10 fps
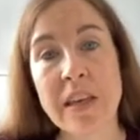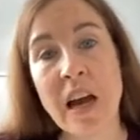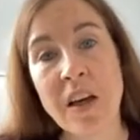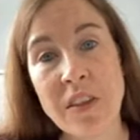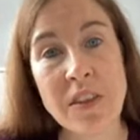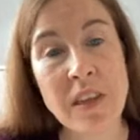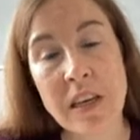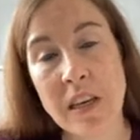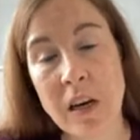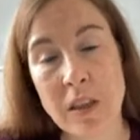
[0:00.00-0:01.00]
The other
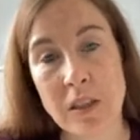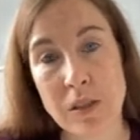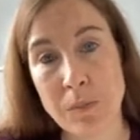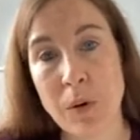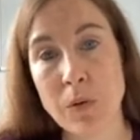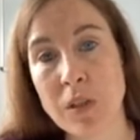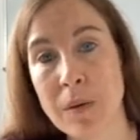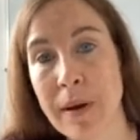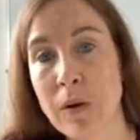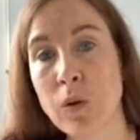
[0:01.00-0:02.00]
thing that's
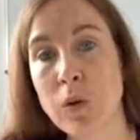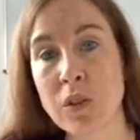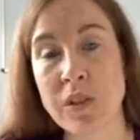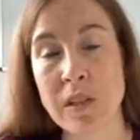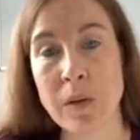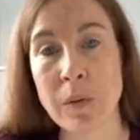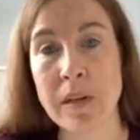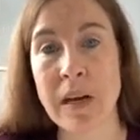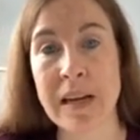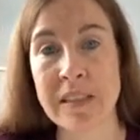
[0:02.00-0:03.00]
important about
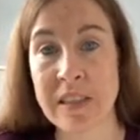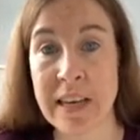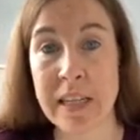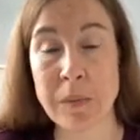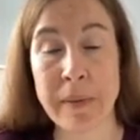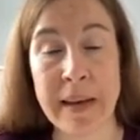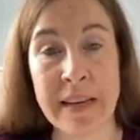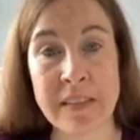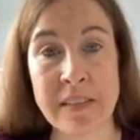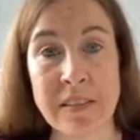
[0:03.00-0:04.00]
cortisol and the
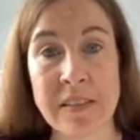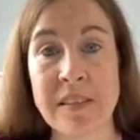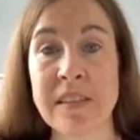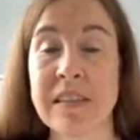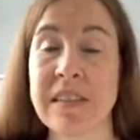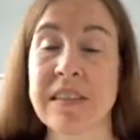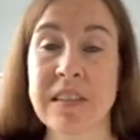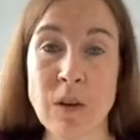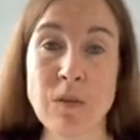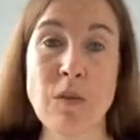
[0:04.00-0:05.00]
HPA-axis is it
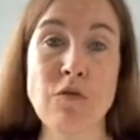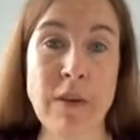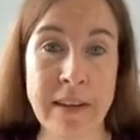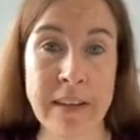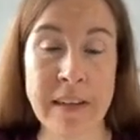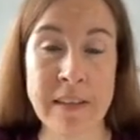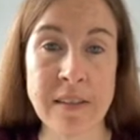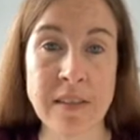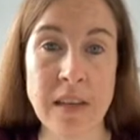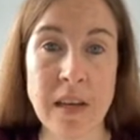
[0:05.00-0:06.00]

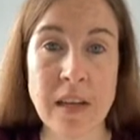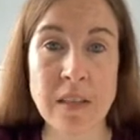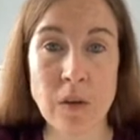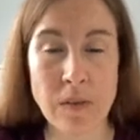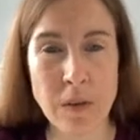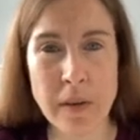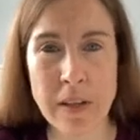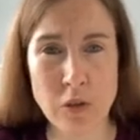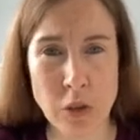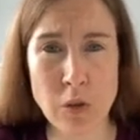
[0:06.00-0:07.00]
self-regulates. So if
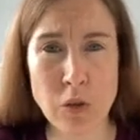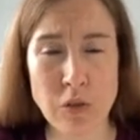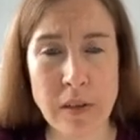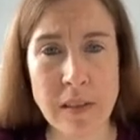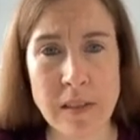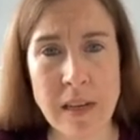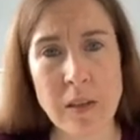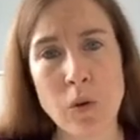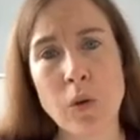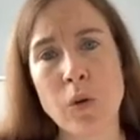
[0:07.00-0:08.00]
you get too stressed
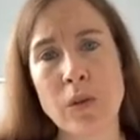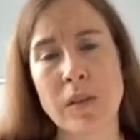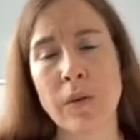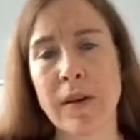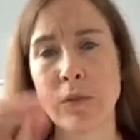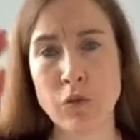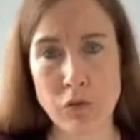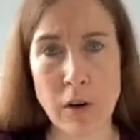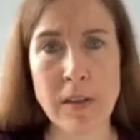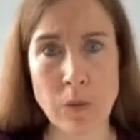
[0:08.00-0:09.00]
and your cortisol
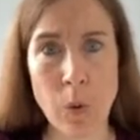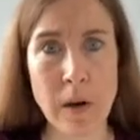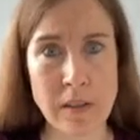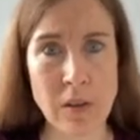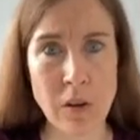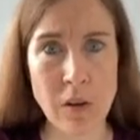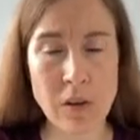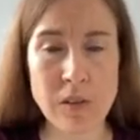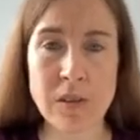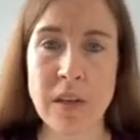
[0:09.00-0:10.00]
levels rise quite a
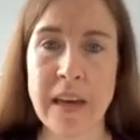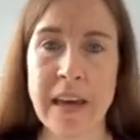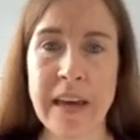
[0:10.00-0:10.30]
lot,